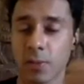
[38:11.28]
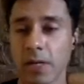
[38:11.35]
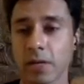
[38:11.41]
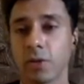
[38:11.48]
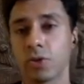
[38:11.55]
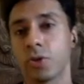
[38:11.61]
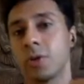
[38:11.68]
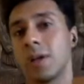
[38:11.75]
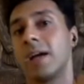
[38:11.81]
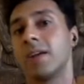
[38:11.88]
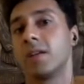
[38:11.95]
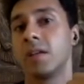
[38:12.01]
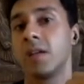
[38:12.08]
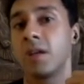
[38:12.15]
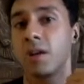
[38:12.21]
you should
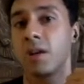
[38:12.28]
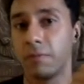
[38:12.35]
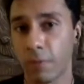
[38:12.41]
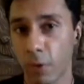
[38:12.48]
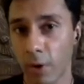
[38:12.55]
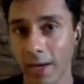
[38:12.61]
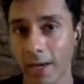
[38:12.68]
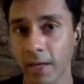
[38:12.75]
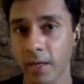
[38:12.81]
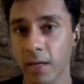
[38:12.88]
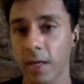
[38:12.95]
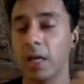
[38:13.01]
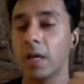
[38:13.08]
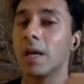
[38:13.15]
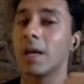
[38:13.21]
ideally avoid
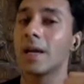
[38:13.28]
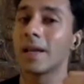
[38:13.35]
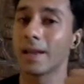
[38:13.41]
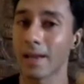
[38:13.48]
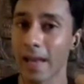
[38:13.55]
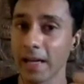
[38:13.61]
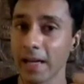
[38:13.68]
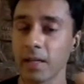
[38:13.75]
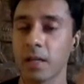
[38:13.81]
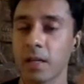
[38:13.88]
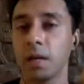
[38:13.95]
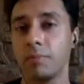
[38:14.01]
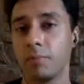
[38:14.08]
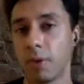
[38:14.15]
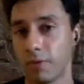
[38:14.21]
light
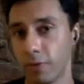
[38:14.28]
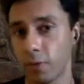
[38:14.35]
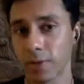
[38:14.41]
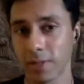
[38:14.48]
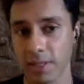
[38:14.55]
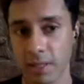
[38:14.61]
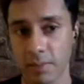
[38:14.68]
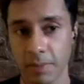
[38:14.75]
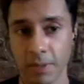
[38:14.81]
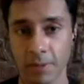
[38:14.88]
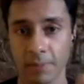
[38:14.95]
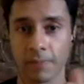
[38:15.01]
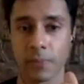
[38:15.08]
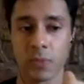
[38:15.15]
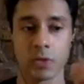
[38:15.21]
before sleeping.
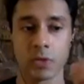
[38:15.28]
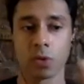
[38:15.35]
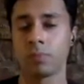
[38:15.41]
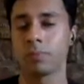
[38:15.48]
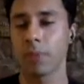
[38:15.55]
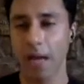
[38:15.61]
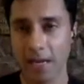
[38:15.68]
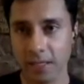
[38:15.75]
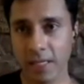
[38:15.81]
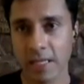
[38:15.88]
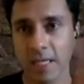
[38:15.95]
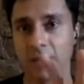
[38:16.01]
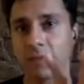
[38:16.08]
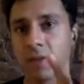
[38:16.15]
So as the evening